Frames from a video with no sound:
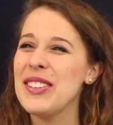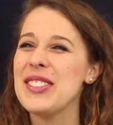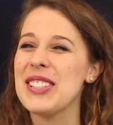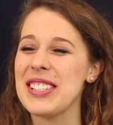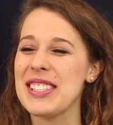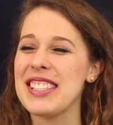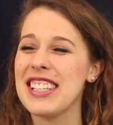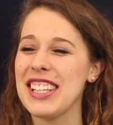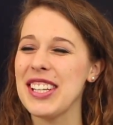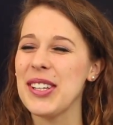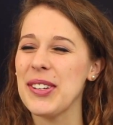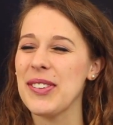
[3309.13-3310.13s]
Just
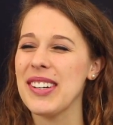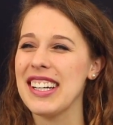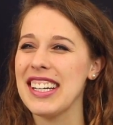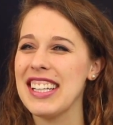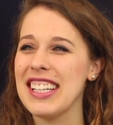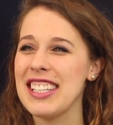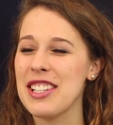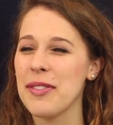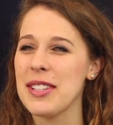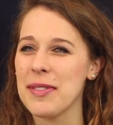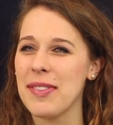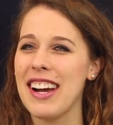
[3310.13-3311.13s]
don't
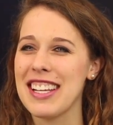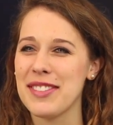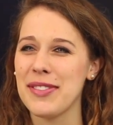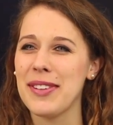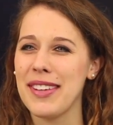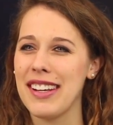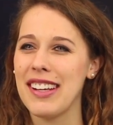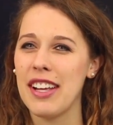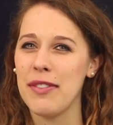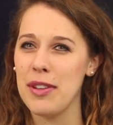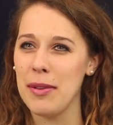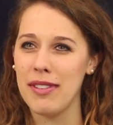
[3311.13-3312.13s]
be surprised
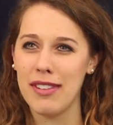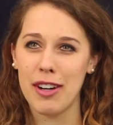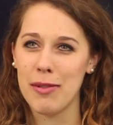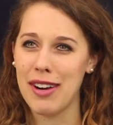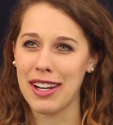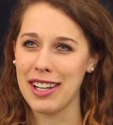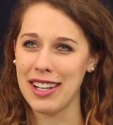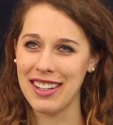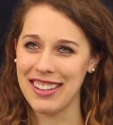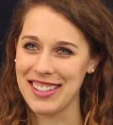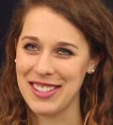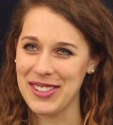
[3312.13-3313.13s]
if you are walking
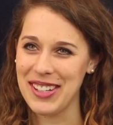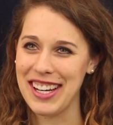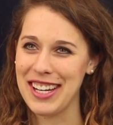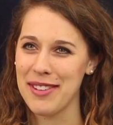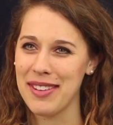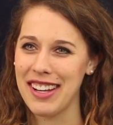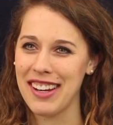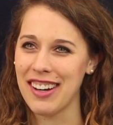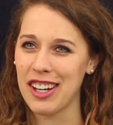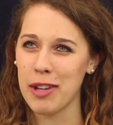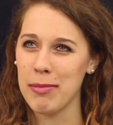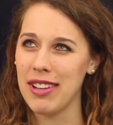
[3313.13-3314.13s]
on the street and you hear
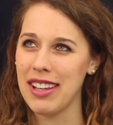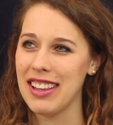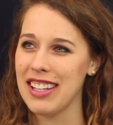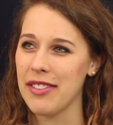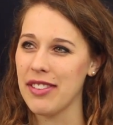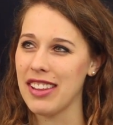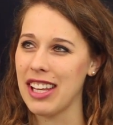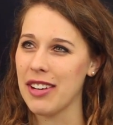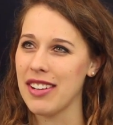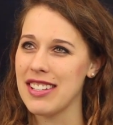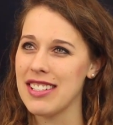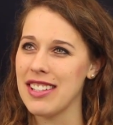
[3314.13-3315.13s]
a completely different
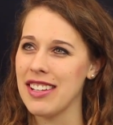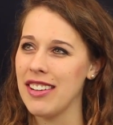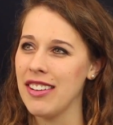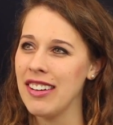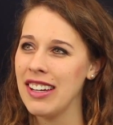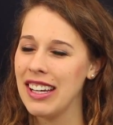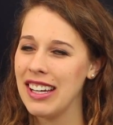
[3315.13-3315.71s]
language. And